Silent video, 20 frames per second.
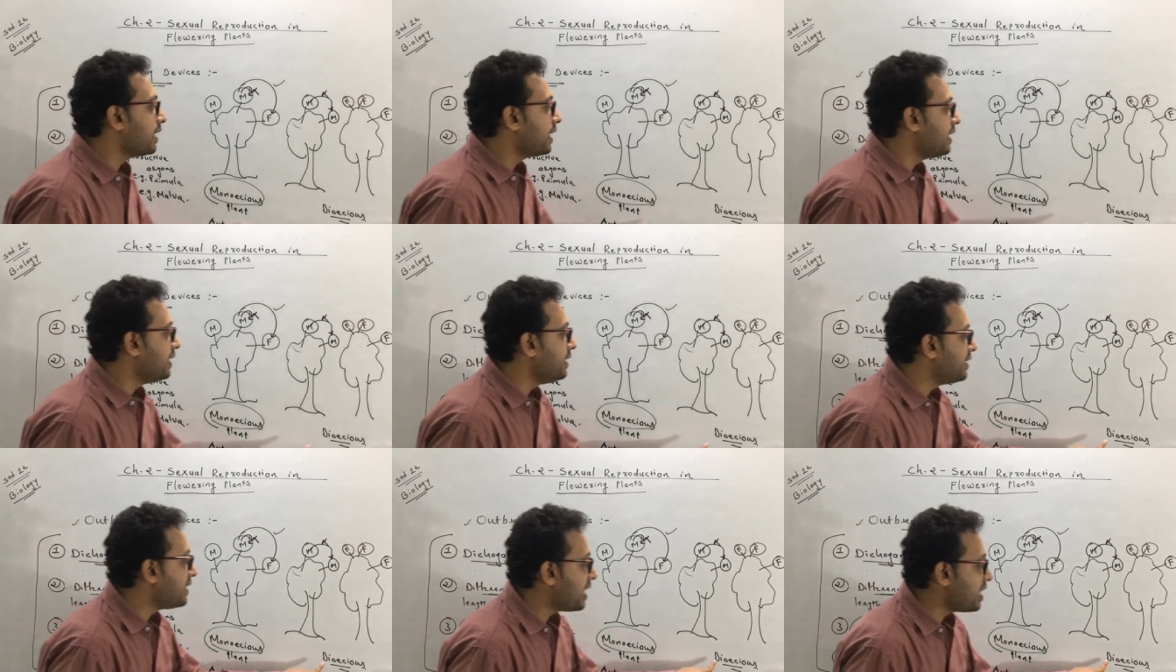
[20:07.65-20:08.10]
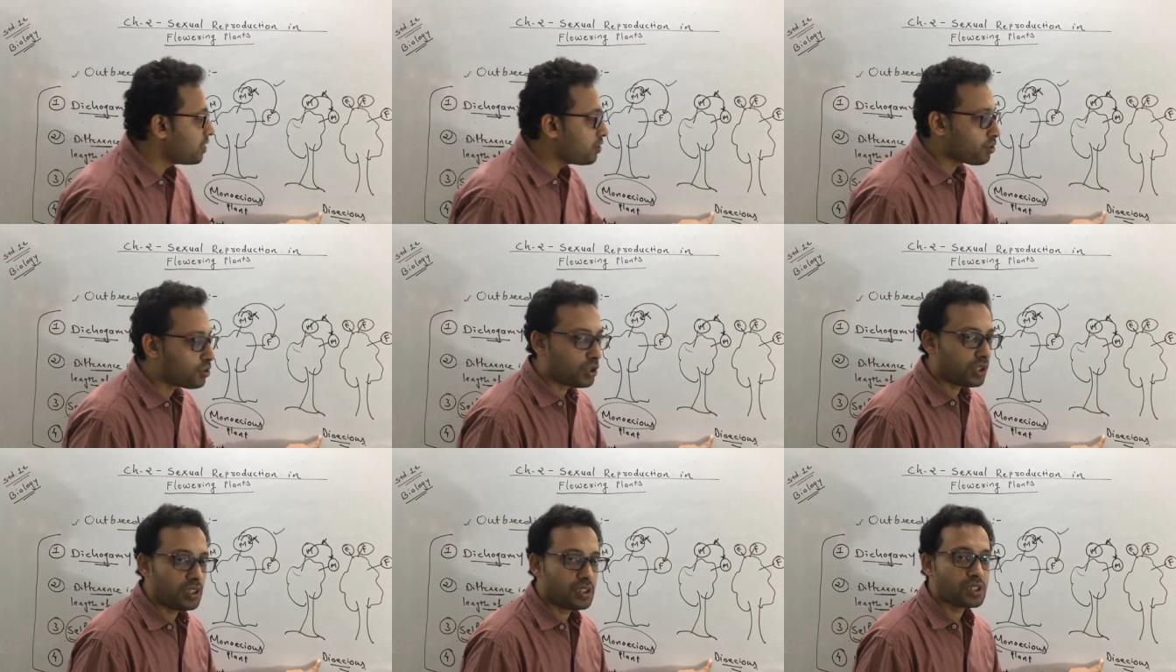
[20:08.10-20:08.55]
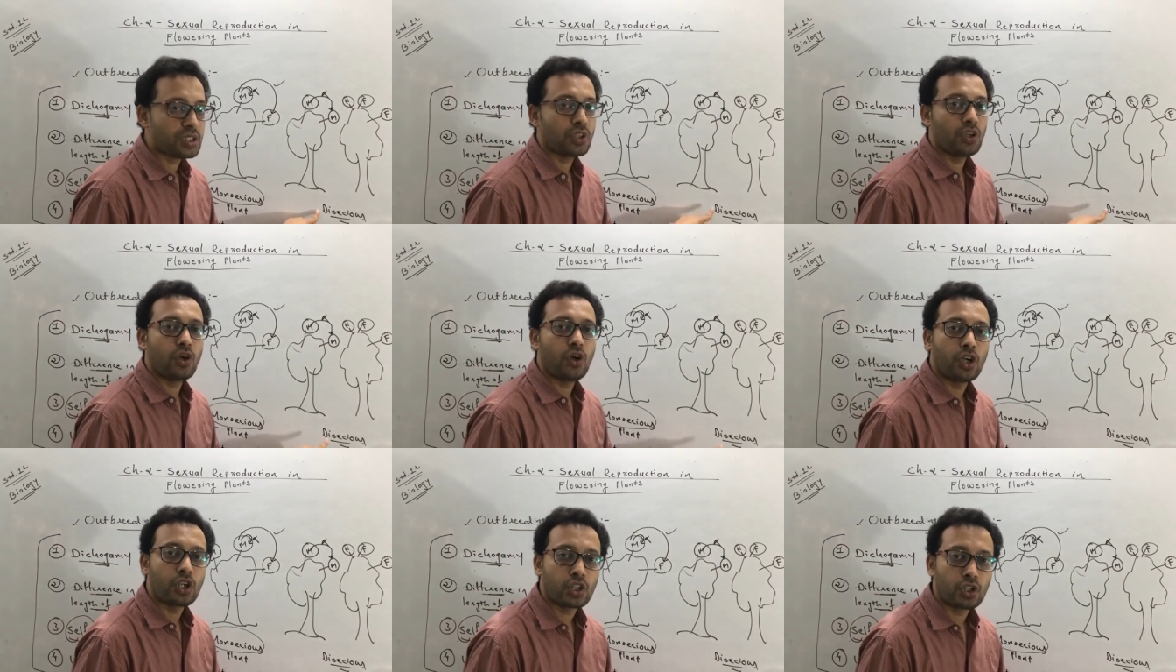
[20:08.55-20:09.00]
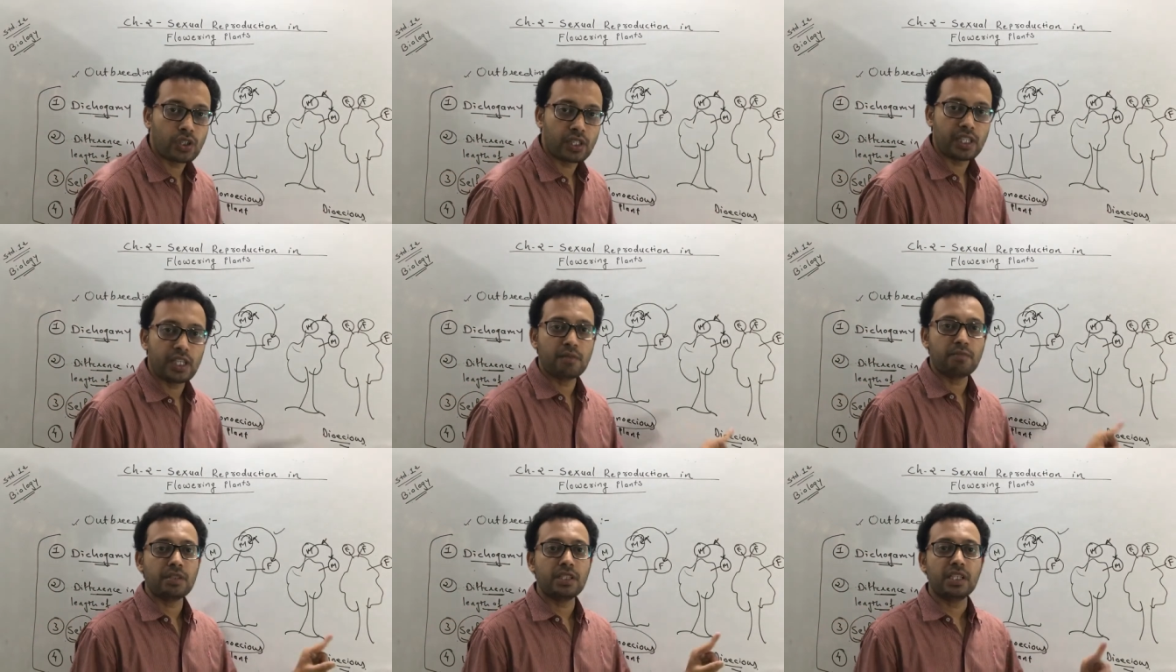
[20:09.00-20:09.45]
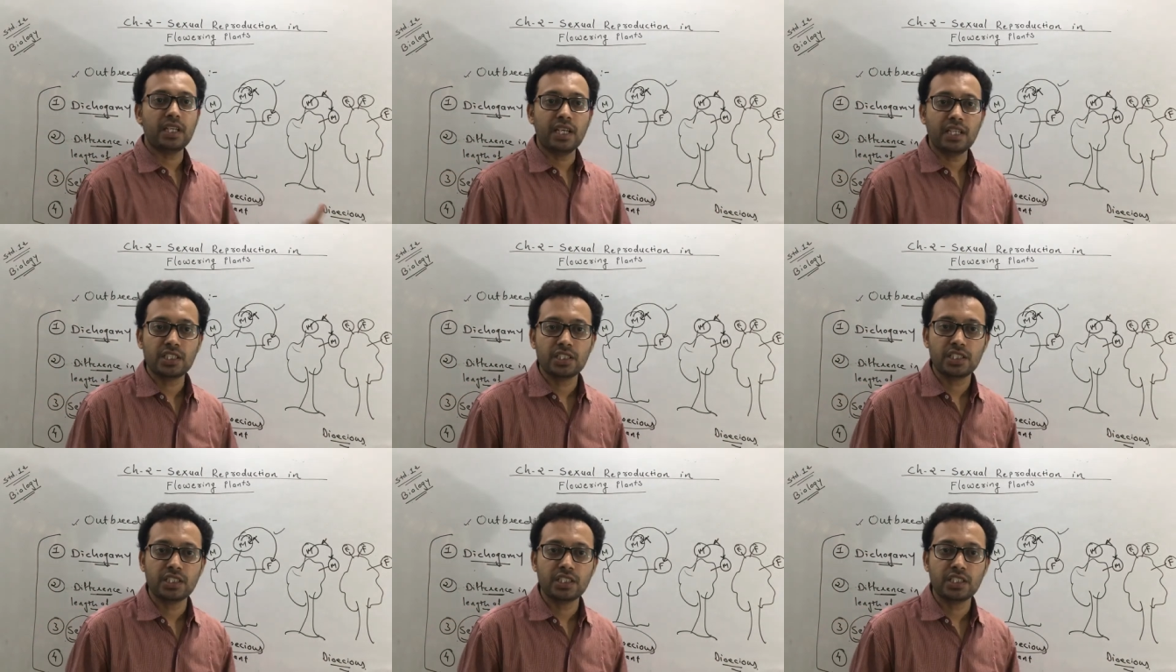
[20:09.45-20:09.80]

In dioecious, autogamy and